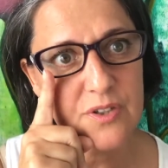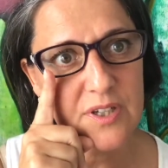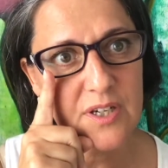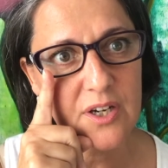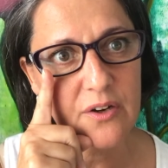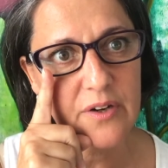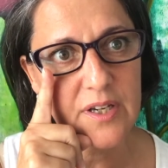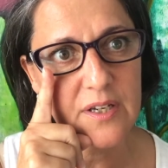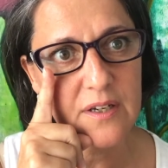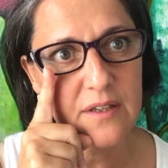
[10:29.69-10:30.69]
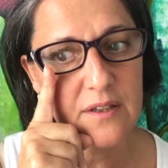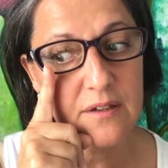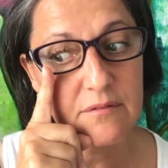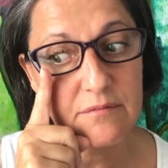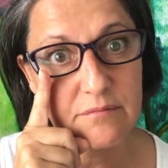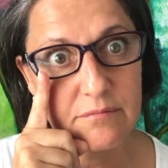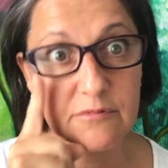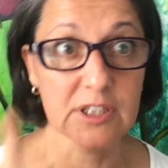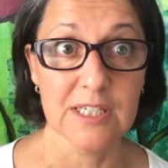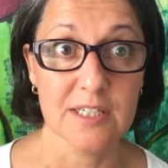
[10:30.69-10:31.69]
that I'm
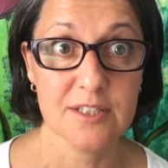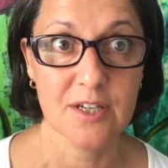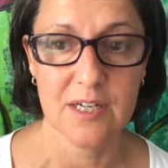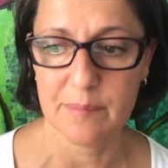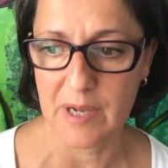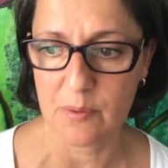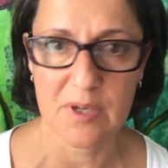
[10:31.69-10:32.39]
really excited about.